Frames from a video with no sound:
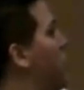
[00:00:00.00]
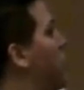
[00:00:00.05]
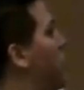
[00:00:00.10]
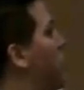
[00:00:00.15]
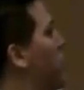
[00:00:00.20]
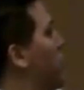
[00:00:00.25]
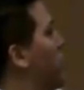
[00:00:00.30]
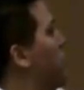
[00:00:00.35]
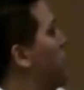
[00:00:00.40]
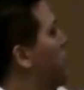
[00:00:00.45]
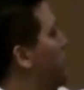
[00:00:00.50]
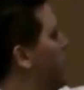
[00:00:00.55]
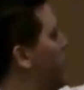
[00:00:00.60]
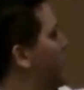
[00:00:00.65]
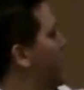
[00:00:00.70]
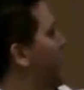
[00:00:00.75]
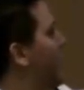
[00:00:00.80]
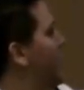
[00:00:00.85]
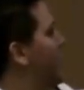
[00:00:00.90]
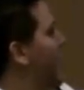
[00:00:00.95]
she worked with. So
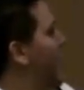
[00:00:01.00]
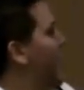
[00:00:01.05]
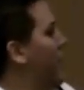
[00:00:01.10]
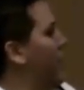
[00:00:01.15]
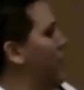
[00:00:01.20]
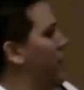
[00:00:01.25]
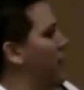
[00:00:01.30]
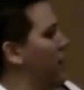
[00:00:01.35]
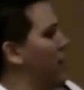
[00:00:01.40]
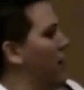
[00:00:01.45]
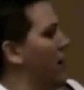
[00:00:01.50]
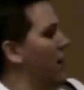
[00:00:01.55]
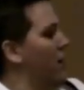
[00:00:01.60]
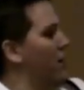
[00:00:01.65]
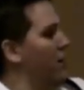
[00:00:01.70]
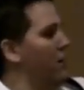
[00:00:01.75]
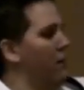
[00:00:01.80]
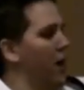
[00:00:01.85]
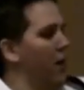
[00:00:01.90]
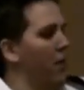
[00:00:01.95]
we sat
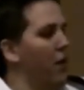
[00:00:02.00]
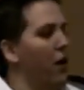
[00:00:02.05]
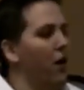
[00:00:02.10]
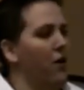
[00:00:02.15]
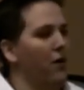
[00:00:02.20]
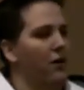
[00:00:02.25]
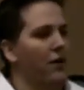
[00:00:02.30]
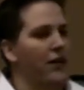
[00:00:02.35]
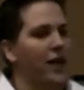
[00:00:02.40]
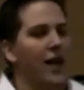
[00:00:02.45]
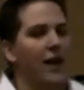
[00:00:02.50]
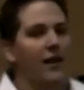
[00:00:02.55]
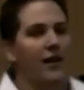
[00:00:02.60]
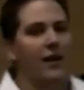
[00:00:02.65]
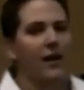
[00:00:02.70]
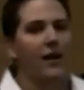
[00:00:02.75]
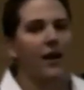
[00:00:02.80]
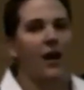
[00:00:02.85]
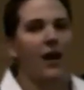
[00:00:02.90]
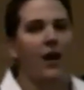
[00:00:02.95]
down, my partner
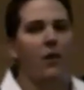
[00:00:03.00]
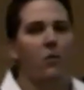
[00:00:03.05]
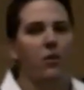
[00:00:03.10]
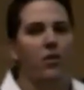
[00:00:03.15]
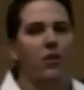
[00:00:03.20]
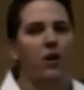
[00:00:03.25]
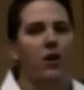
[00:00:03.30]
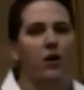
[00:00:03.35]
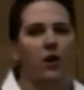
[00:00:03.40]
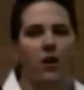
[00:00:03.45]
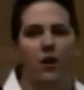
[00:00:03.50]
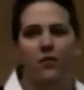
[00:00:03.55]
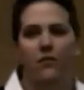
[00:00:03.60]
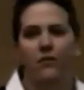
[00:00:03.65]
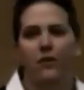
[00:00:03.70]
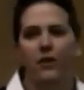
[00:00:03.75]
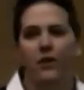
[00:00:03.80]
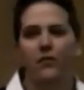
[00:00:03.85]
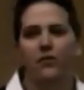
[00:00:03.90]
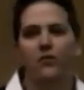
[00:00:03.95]
Kelly and I, with her on
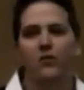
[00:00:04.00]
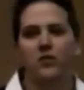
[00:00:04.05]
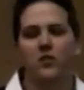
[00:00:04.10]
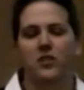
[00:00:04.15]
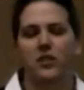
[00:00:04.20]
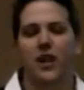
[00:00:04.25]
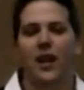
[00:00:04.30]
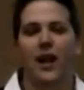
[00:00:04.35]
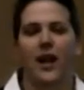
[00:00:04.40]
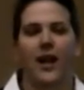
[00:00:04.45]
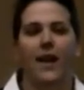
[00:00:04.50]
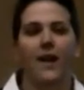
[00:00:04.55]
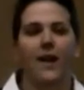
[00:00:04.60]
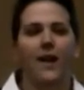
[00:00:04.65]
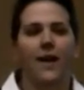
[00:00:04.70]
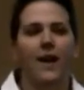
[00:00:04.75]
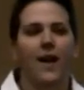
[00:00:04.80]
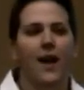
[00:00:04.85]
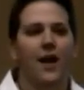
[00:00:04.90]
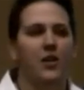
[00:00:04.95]
our very first
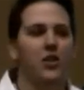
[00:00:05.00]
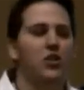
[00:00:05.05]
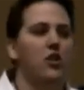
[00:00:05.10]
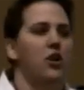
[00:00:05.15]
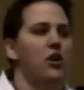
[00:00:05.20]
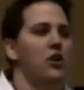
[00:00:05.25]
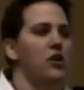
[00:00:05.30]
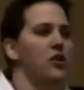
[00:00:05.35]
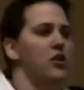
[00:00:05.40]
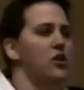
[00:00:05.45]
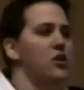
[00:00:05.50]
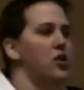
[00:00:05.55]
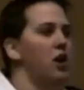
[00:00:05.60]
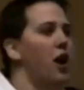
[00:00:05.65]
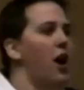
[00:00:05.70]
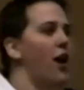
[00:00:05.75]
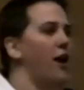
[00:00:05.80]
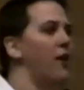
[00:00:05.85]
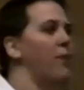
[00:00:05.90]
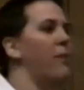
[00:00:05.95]
day and started to
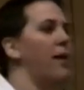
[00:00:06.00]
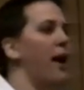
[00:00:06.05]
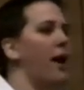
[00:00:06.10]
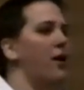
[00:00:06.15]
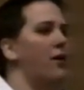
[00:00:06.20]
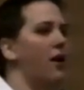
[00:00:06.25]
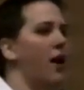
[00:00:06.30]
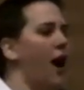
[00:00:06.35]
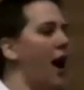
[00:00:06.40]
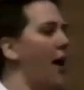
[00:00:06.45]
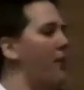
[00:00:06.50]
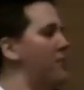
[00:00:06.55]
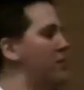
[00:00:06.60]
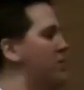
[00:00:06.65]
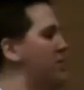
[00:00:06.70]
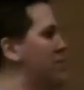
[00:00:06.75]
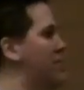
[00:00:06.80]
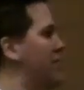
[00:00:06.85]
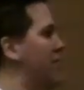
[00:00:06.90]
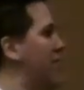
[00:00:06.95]
talk about
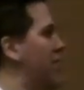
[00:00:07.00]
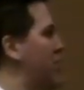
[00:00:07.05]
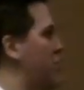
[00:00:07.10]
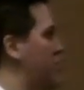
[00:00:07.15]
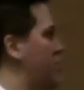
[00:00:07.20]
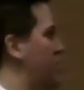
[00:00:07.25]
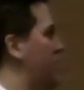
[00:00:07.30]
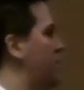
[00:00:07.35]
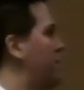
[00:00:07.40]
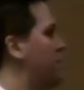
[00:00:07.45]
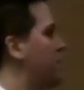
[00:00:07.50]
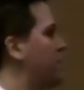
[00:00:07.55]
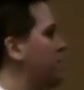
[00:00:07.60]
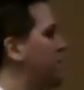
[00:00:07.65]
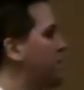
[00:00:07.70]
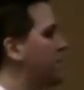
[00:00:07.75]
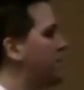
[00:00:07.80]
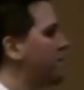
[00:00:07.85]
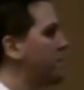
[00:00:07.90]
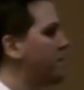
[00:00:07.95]
optimization.
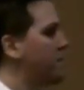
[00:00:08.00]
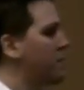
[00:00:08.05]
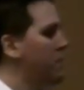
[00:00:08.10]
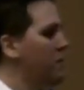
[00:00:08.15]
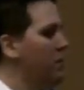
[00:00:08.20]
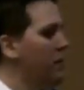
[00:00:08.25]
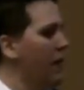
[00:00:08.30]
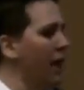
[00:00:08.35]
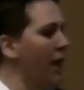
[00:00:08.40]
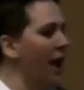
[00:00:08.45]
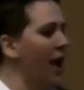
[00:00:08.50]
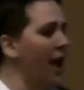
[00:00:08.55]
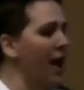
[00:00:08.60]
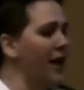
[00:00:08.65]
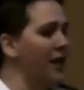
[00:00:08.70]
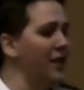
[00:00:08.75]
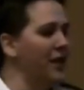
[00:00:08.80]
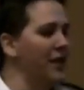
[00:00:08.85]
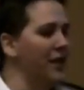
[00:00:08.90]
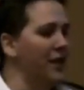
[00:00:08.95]

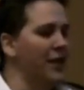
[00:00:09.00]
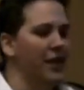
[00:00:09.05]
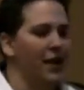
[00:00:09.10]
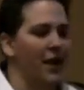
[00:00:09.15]
And